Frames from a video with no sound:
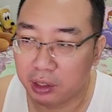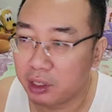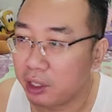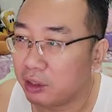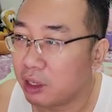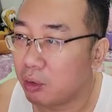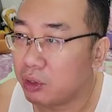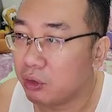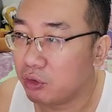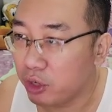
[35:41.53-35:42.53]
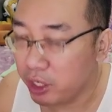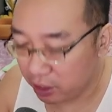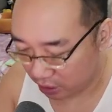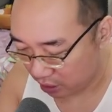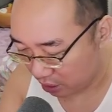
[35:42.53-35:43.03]
at 1,003,
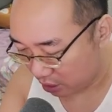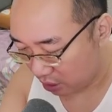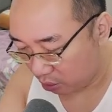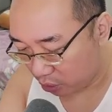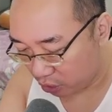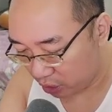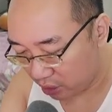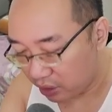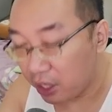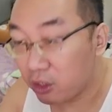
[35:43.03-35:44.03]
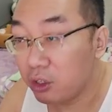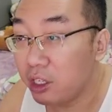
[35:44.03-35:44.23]
which is actually a